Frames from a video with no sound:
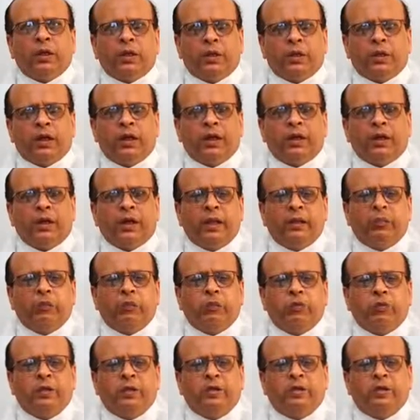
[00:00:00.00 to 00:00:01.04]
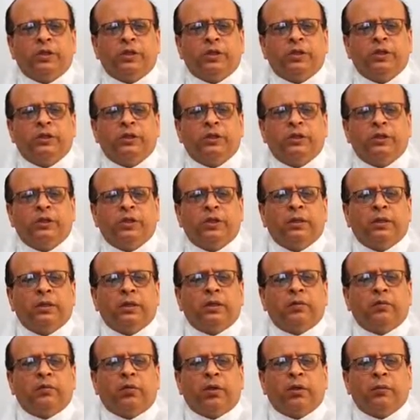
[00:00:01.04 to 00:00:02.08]
great help to the surgeon.
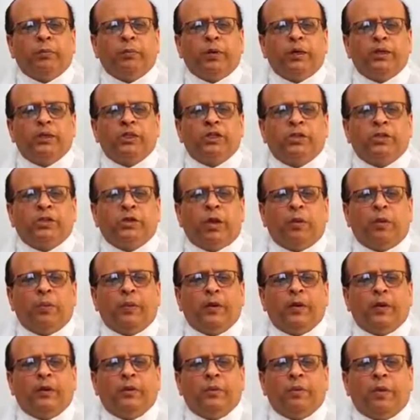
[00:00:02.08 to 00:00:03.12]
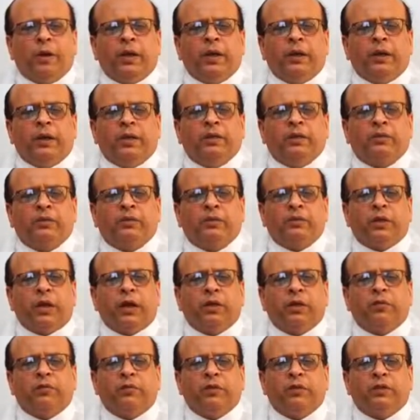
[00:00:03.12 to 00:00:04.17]
One must stop antibiotics
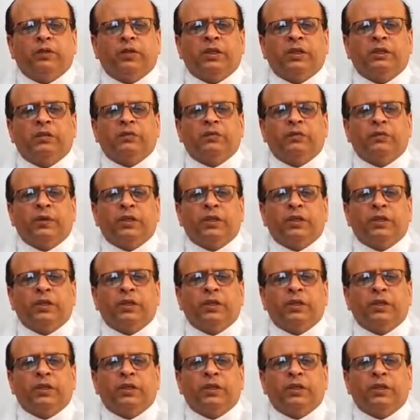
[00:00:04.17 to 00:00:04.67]
after 6